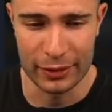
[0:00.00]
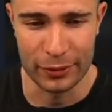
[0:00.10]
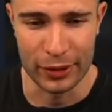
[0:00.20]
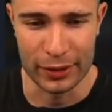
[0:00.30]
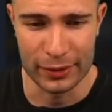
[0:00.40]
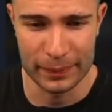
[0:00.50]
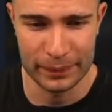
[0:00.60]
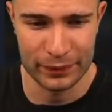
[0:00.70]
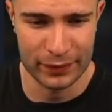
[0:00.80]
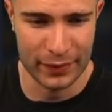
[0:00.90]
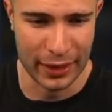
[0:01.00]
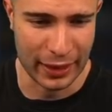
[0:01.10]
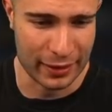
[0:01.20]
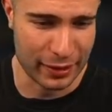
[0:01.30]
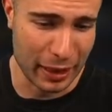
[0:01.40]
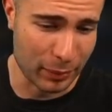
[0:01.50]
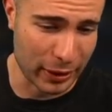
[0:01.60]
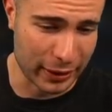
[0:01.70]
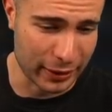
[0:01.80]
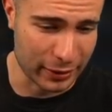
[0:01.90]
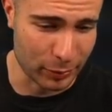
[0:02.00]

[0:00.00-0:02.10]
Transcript: Well, I guess gambling it is,